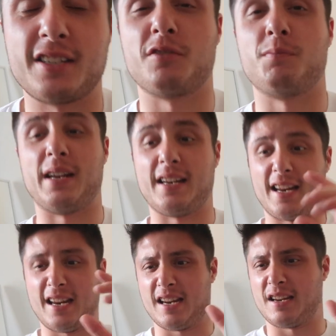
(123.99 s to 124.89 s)
This has been
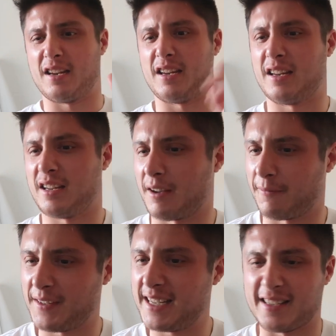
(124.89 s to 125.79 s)

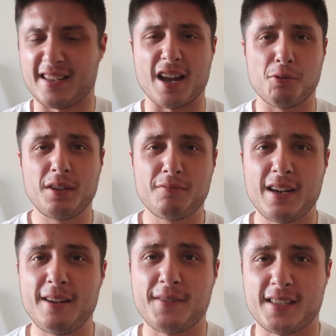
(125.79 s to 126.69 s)
the only
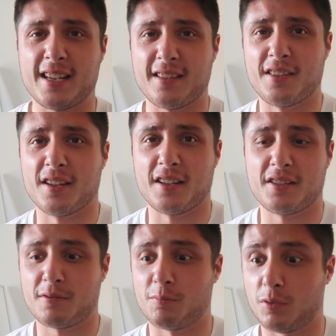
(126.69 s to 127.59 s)
revisit
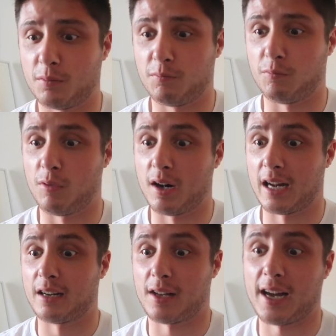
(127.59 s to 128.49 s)
that
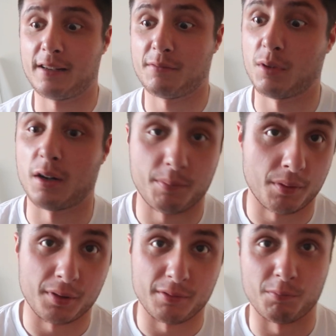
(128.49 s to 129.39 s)
I
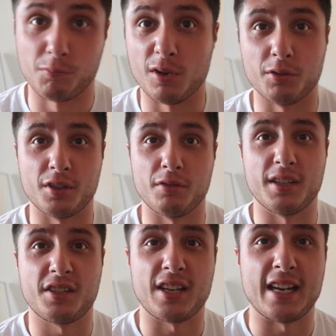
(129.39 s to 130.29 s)
probably will do
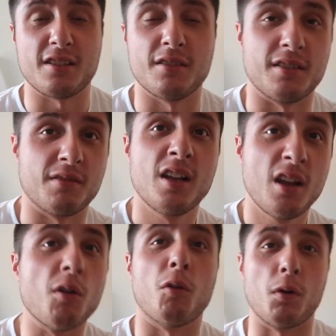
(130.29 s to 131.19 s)
this season,
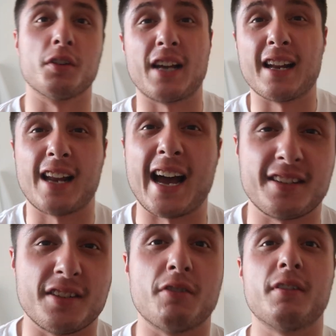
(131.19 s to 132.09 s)
or ones I'd
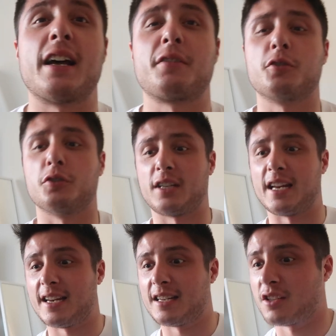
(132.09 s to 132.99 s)
like to do. And that, of course,
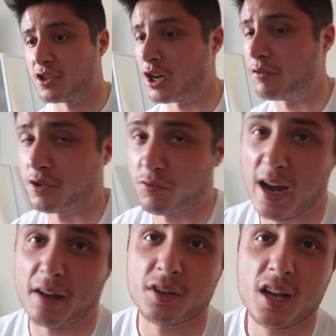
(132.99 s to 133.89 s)
it is the Scholars
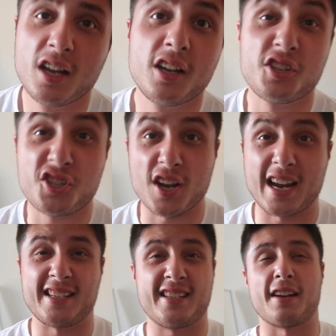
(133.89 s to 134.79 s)
Ground,
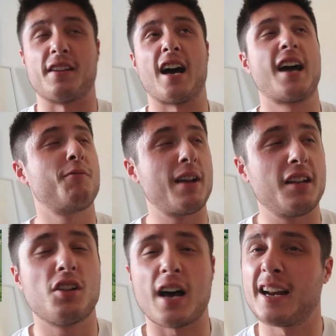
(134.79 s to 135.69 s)
Chasetown. I
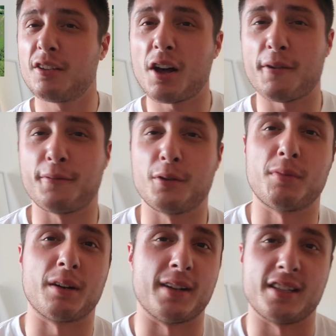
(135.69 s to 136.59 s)
had a lot of fun
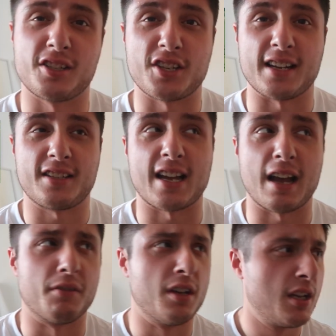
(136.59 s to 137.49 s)
when I went to
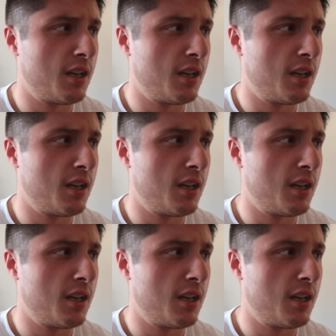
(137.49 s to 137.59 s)
Chasetown.